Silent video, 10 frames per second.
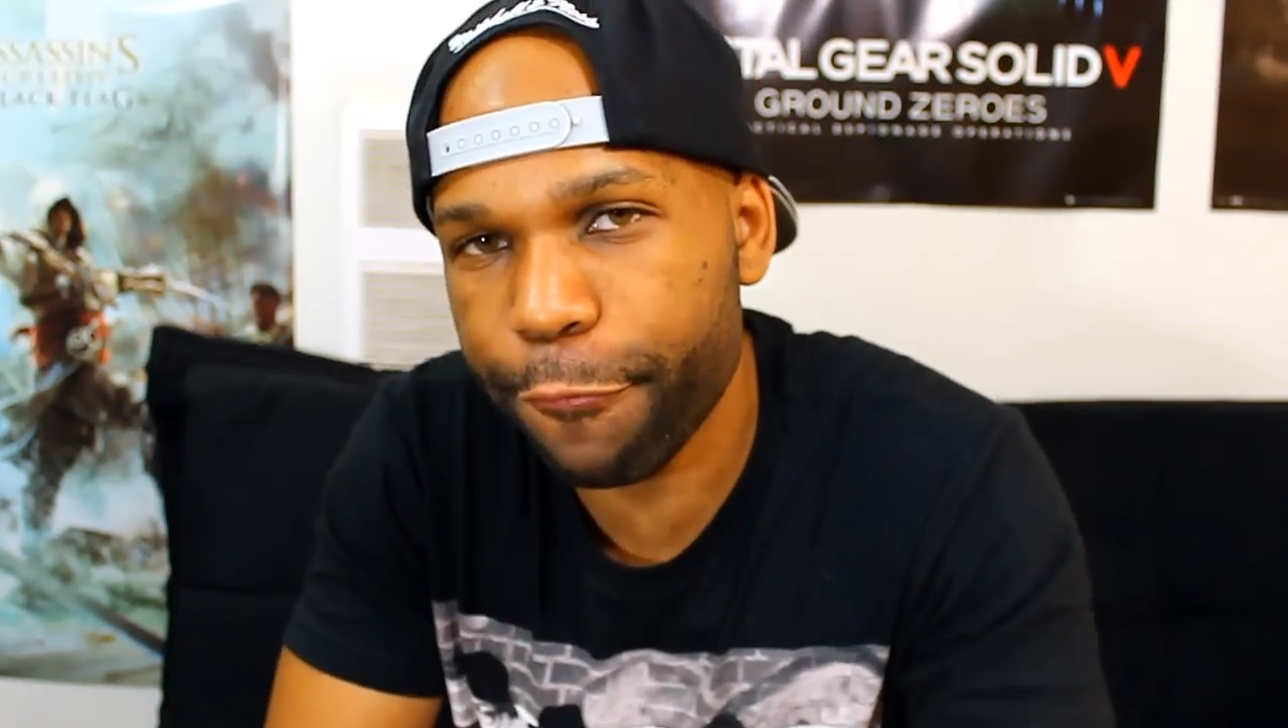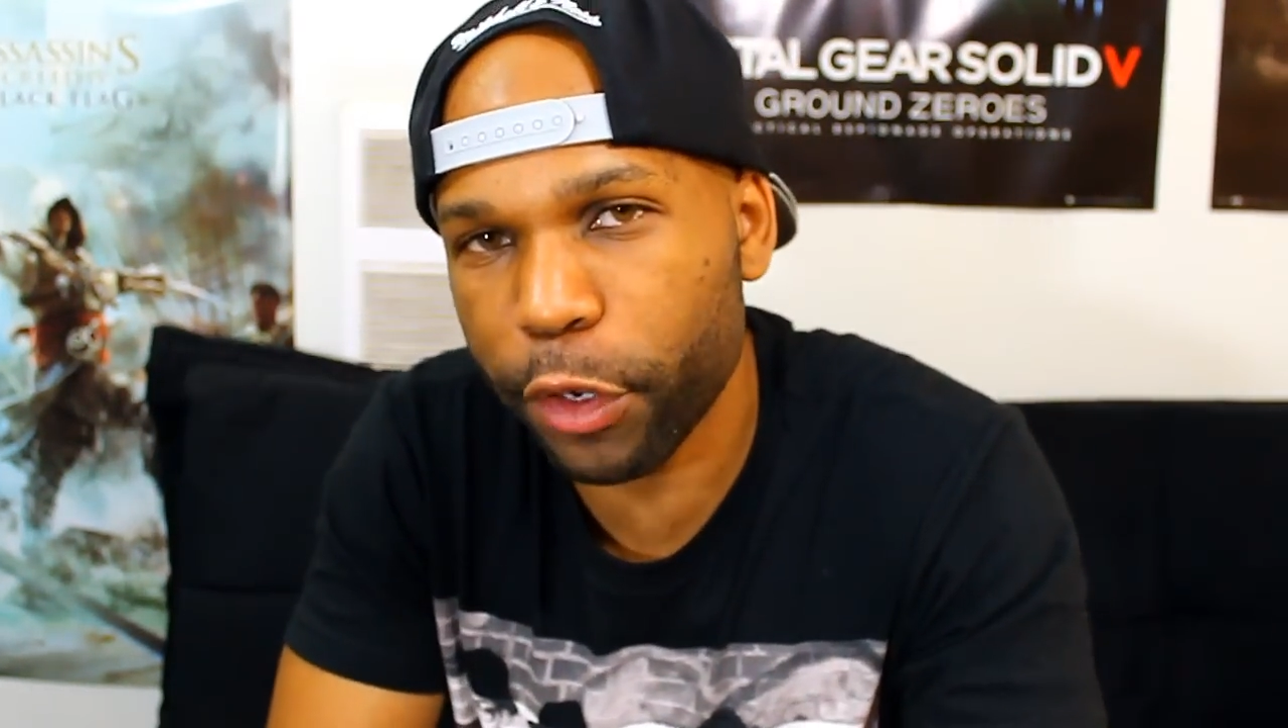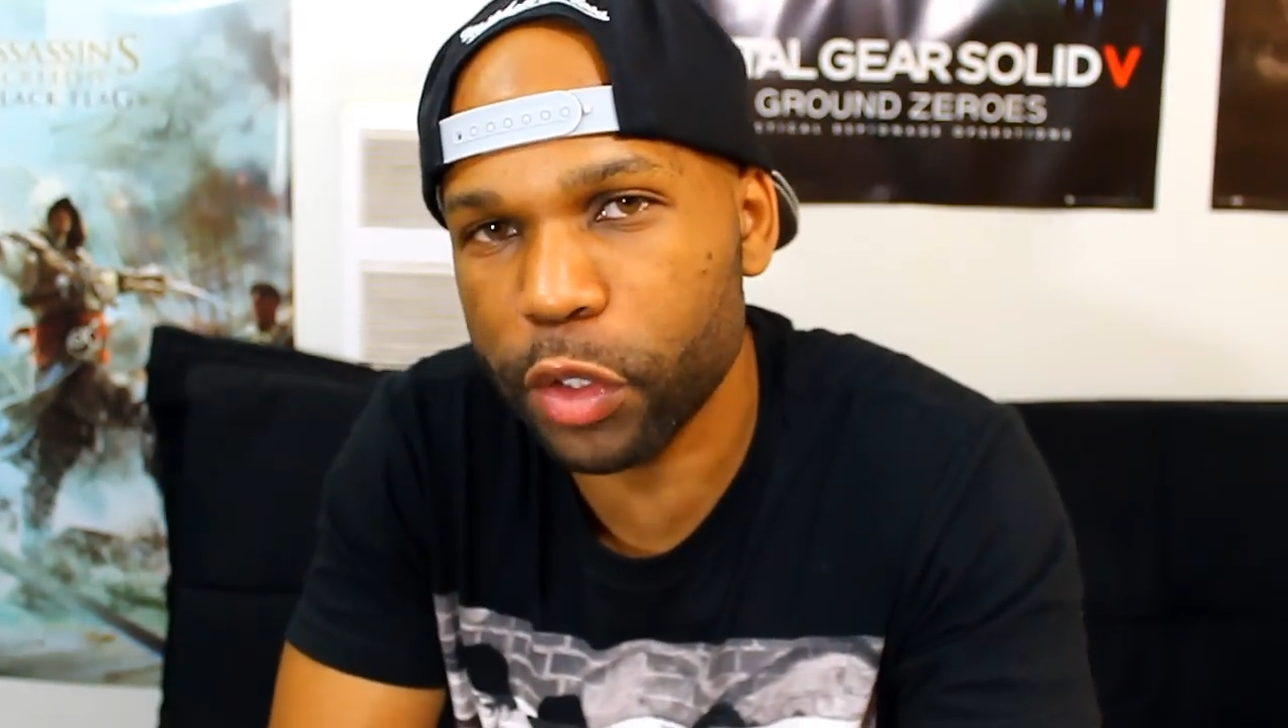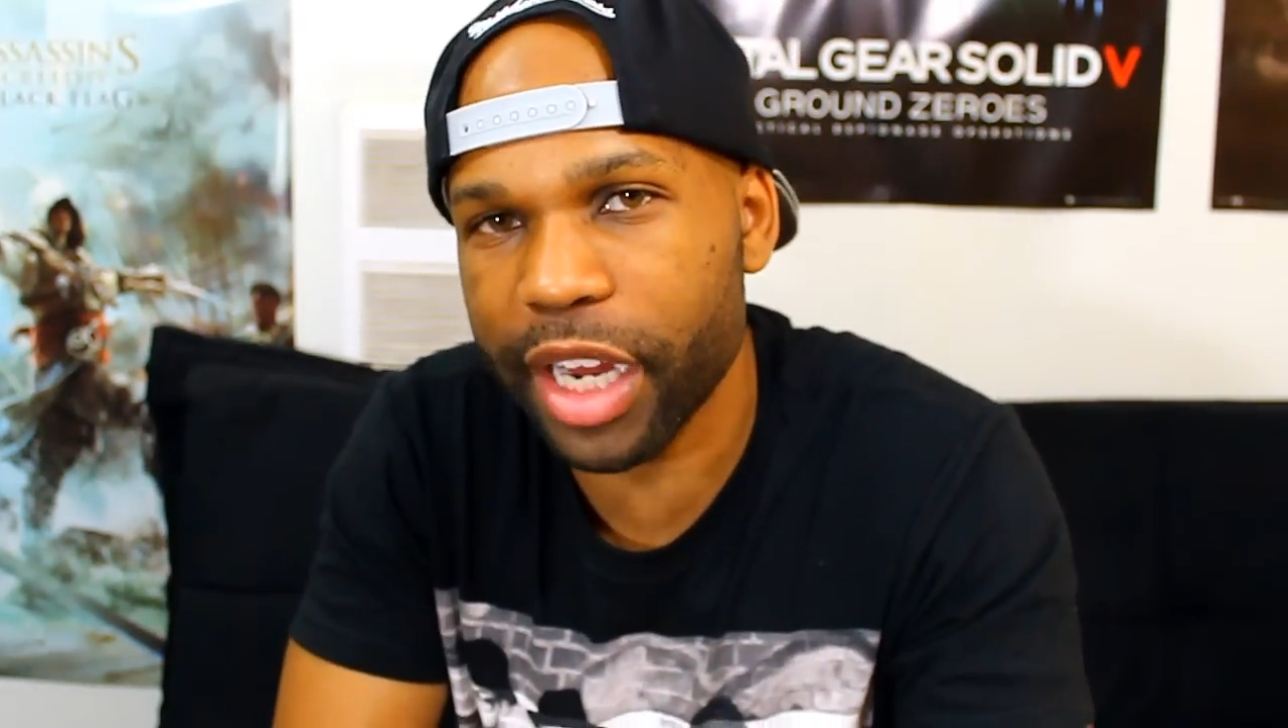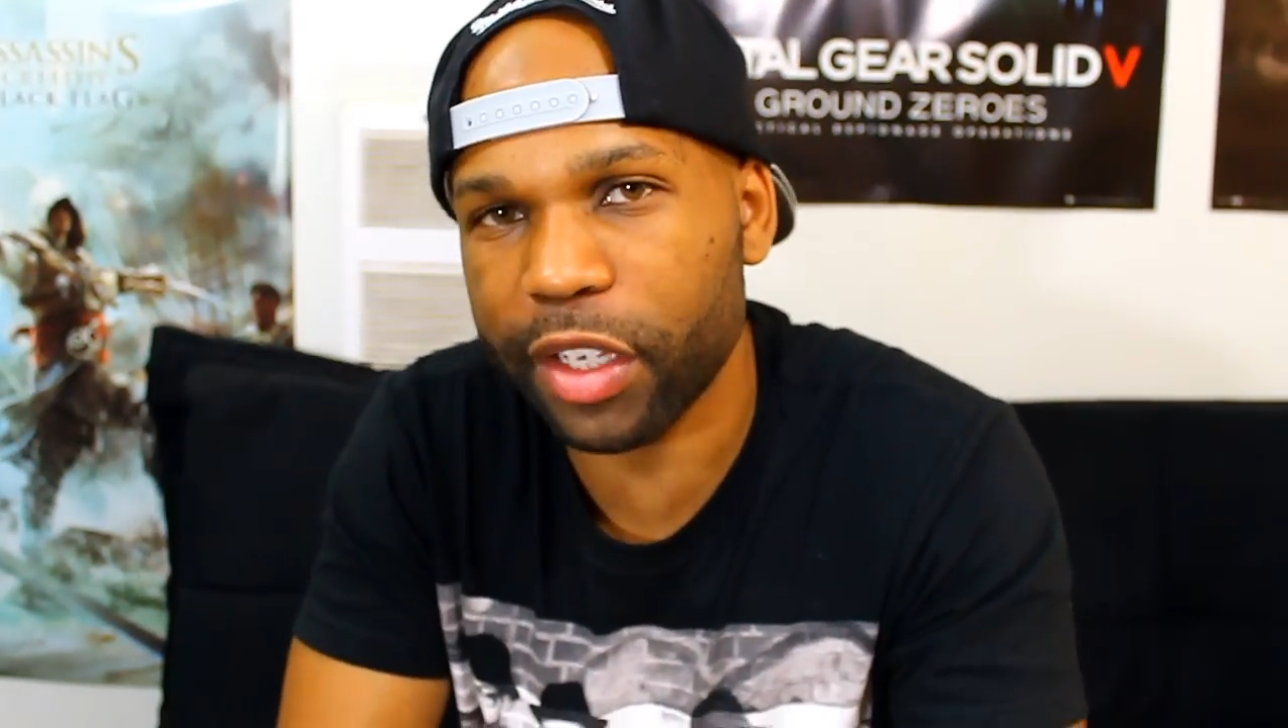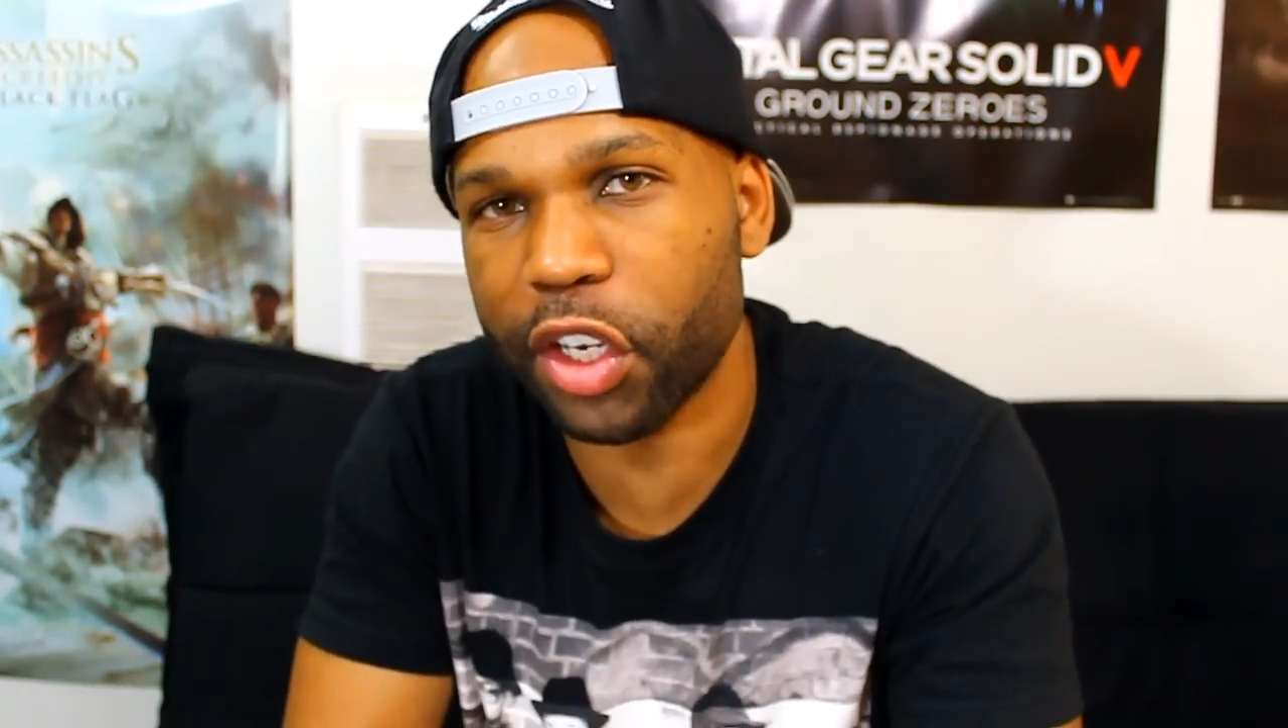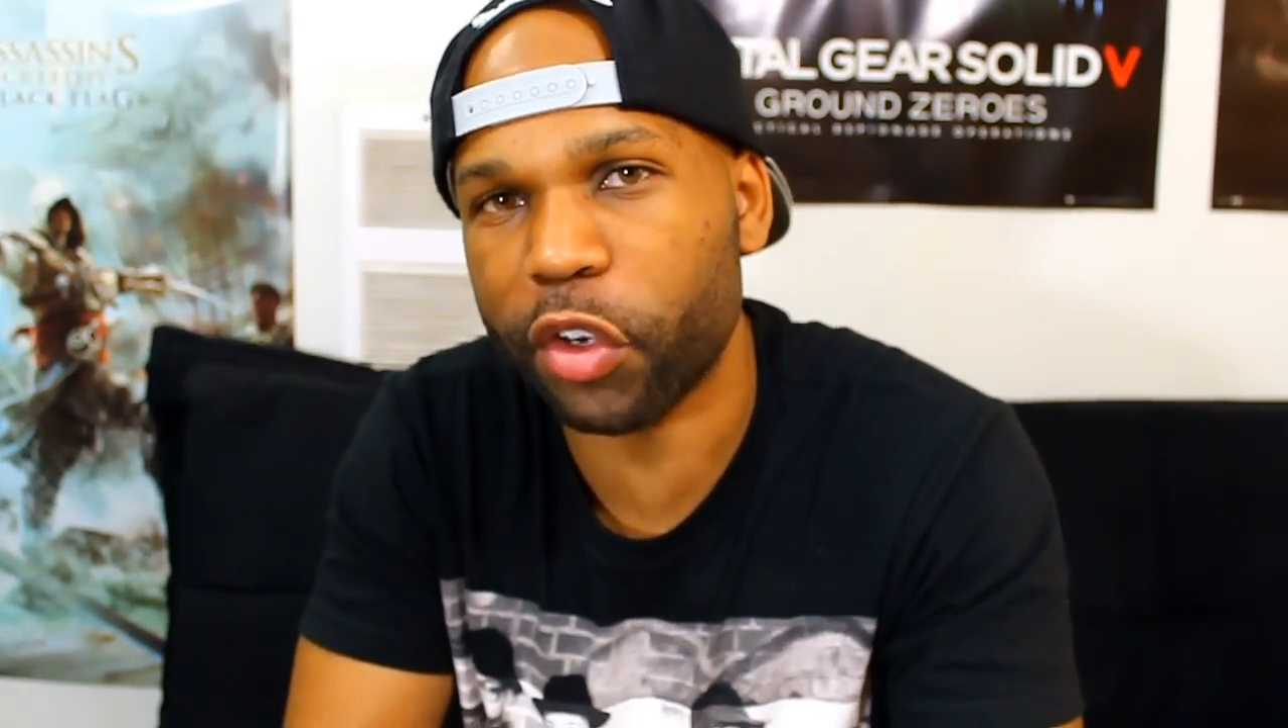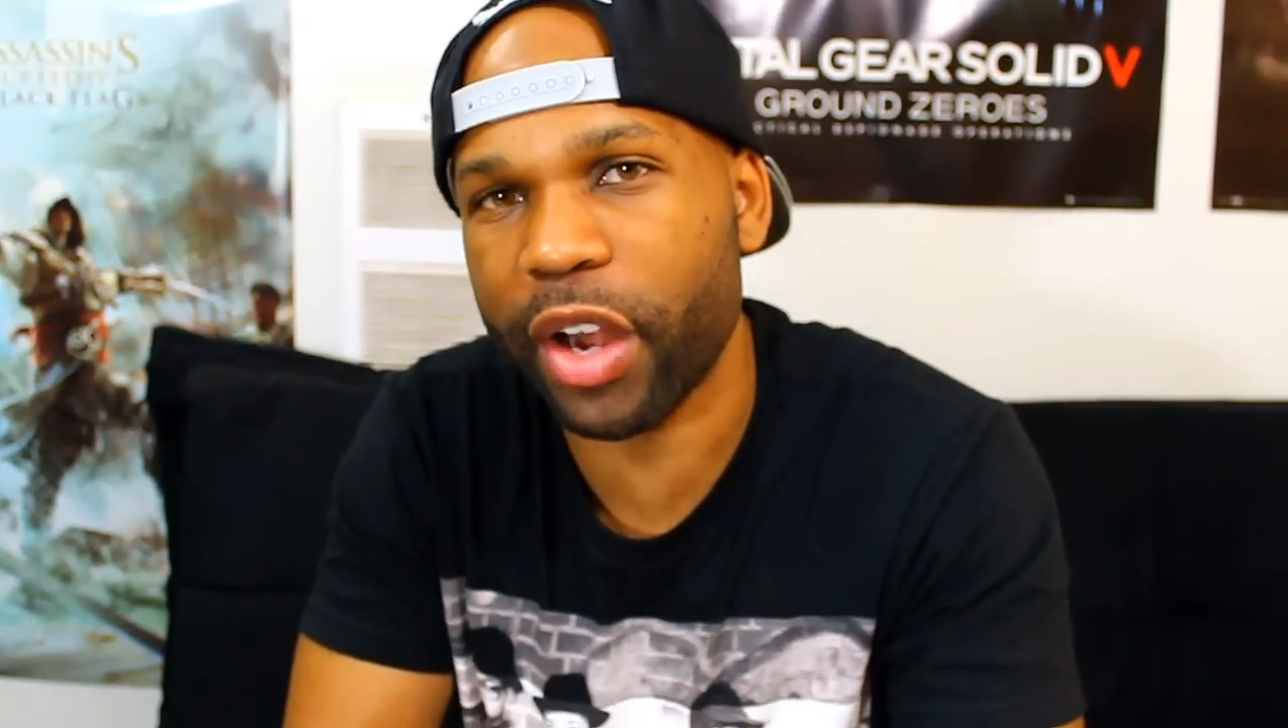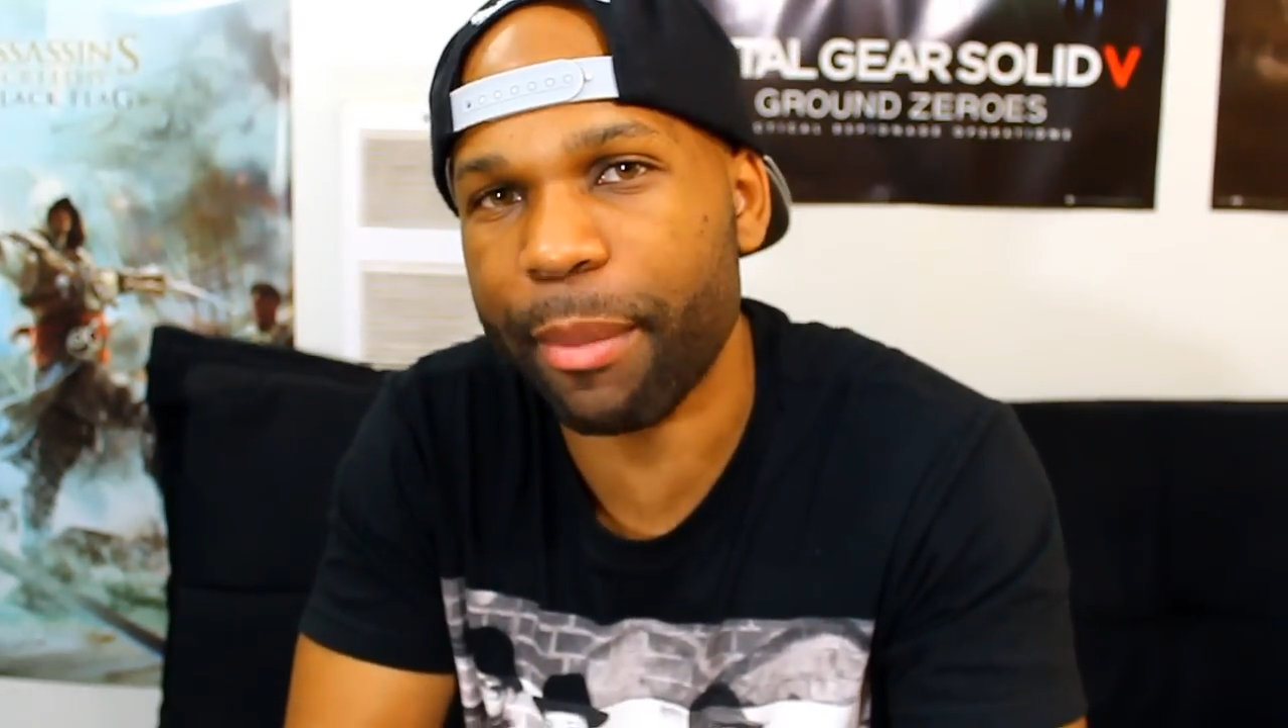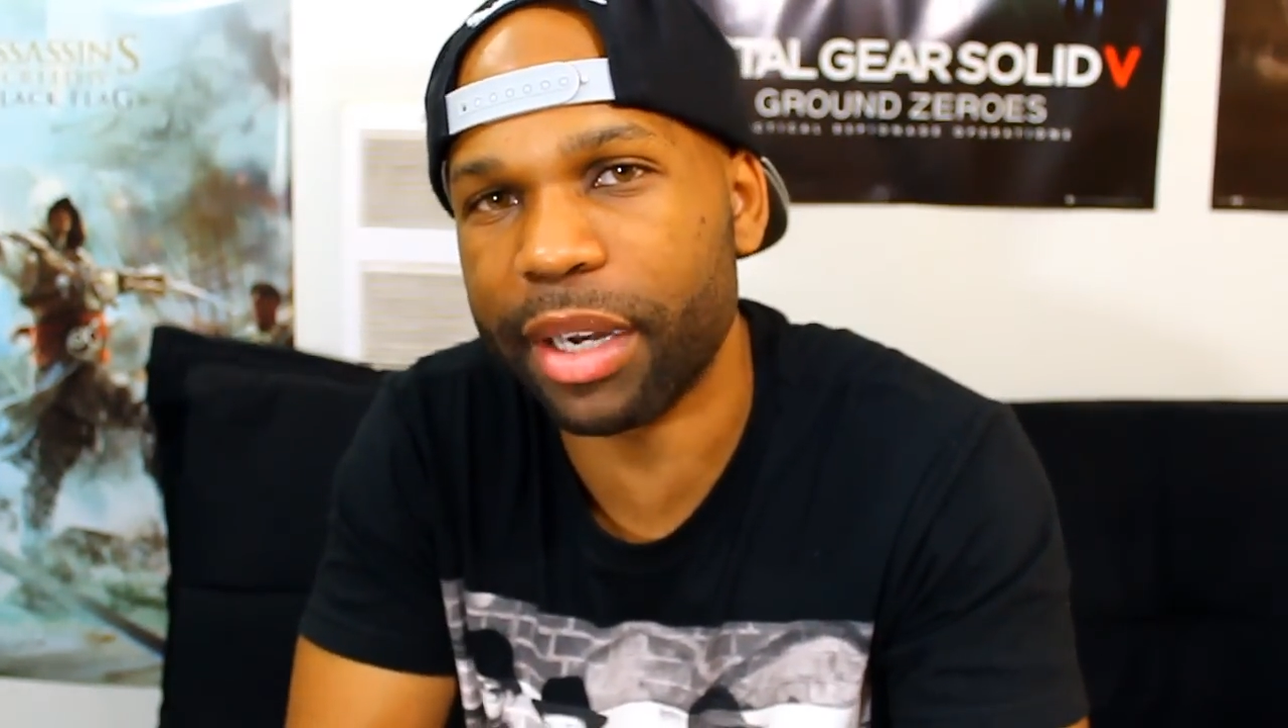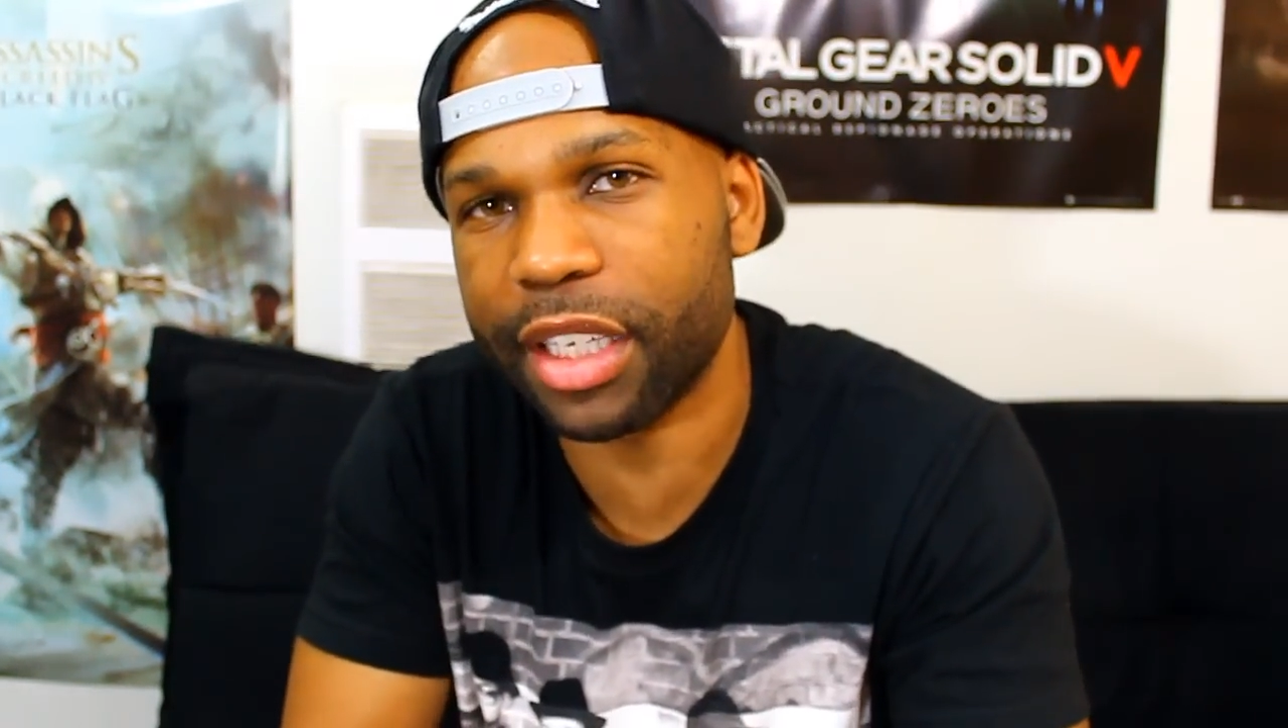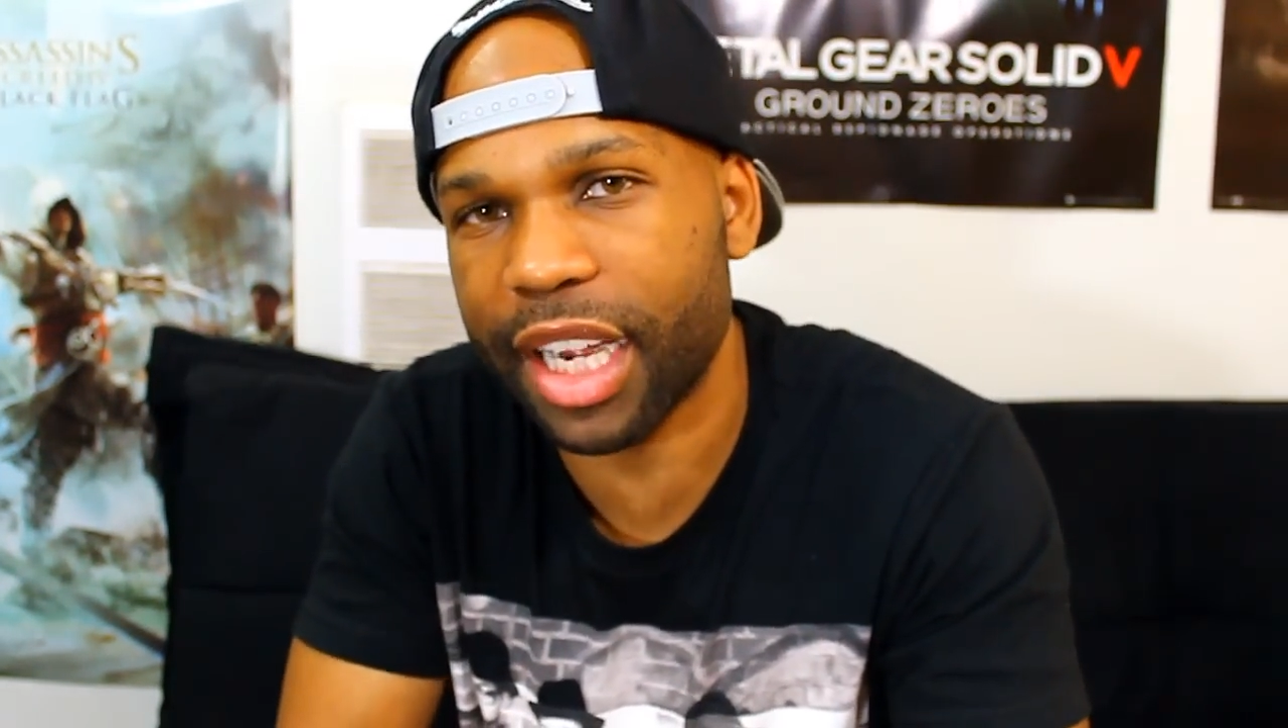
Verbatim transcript: Foods out there grabbing